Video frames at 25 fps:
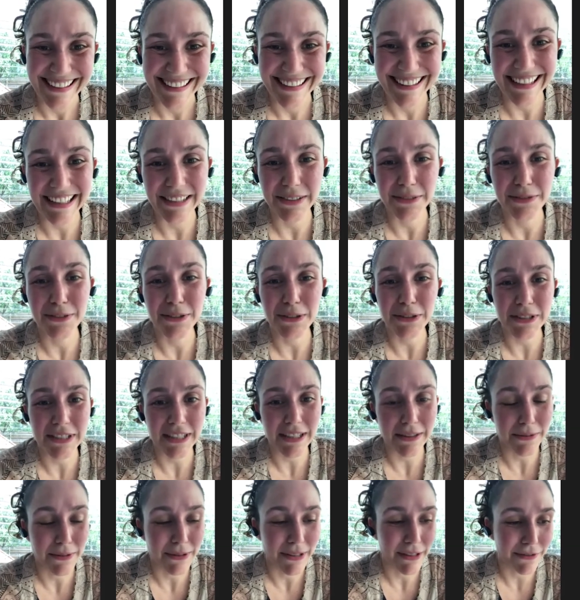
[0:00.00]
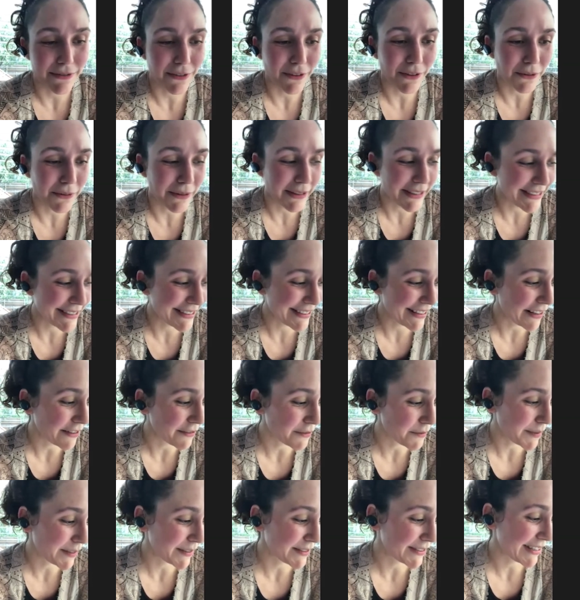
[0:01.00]
but of course, I would have always
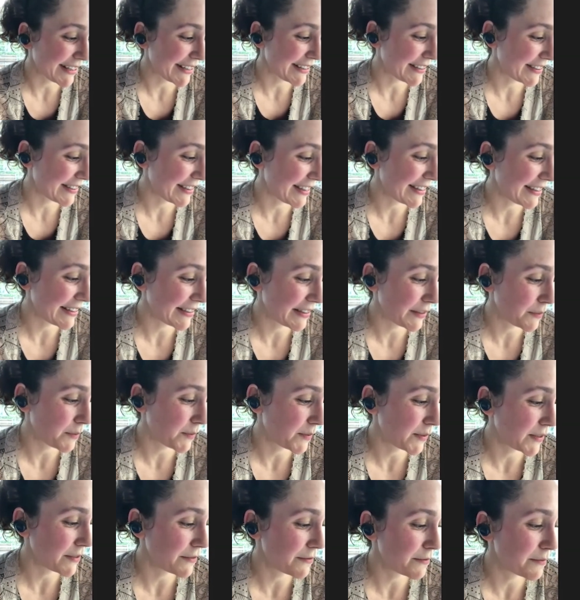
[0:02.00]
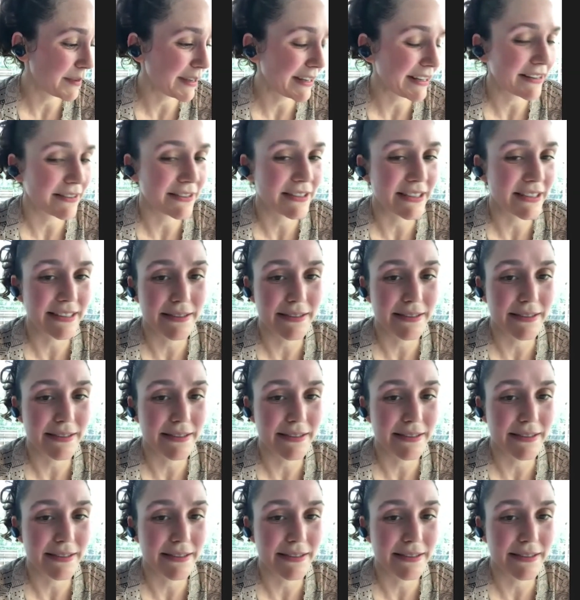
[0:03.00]
loved, because I think it would have made us